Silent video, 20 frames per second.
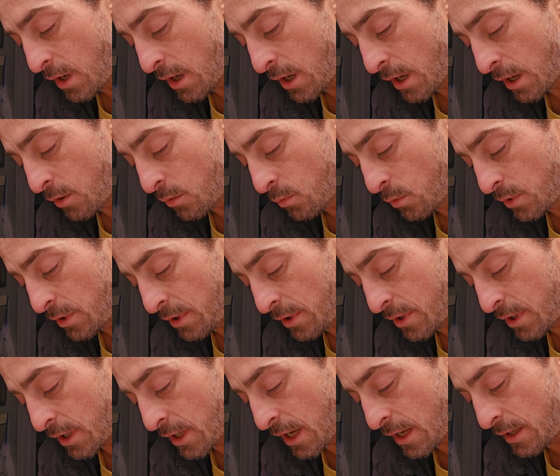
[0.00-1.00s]
I don't really
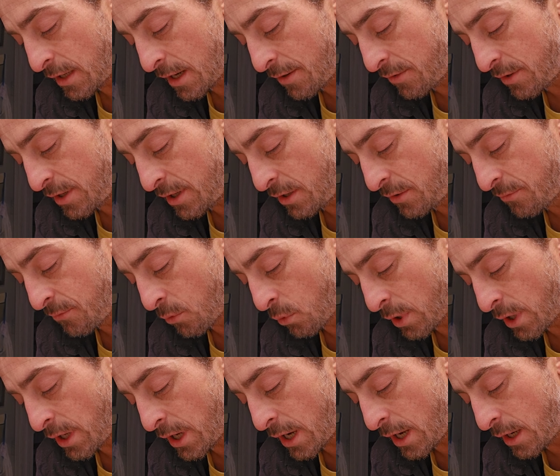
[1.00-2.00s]
think I have a need for
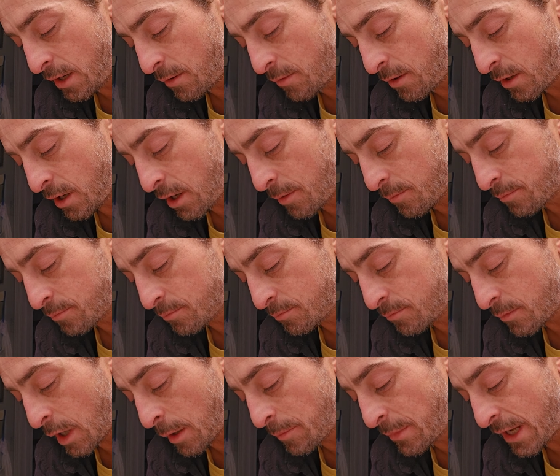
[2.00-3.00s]
it yet.
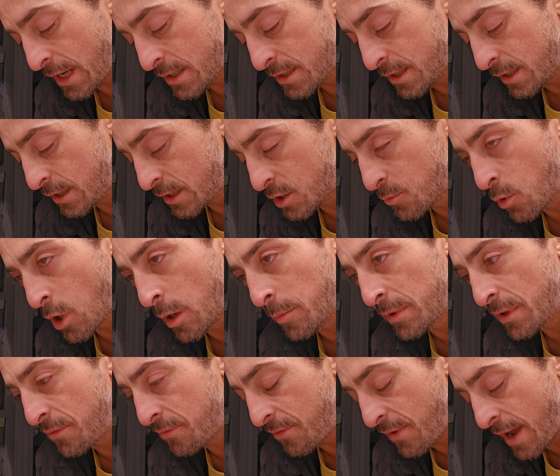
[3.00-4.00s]
I'm guessing it's
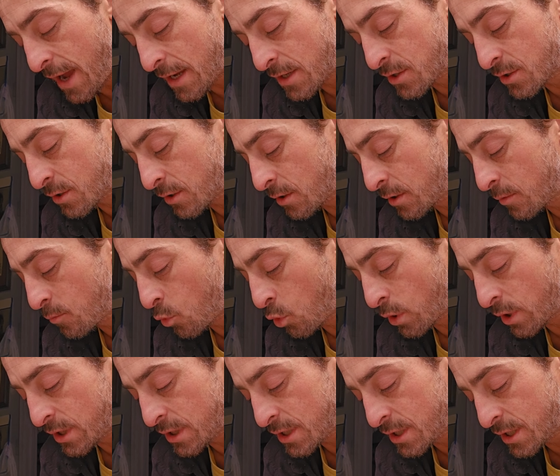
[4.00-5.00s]
probably faster, more
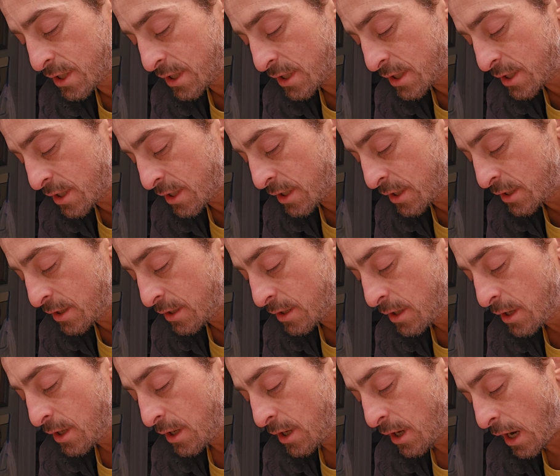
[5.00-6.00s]
consistent.
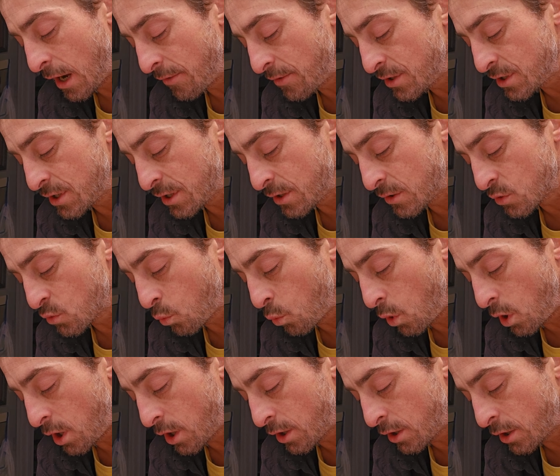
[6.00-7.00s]
Obviously there's
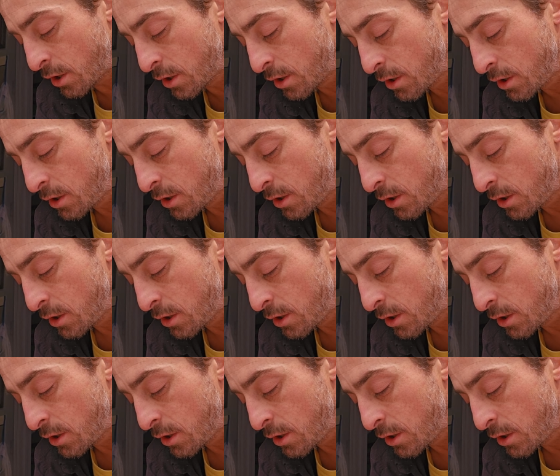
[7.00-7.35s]
water.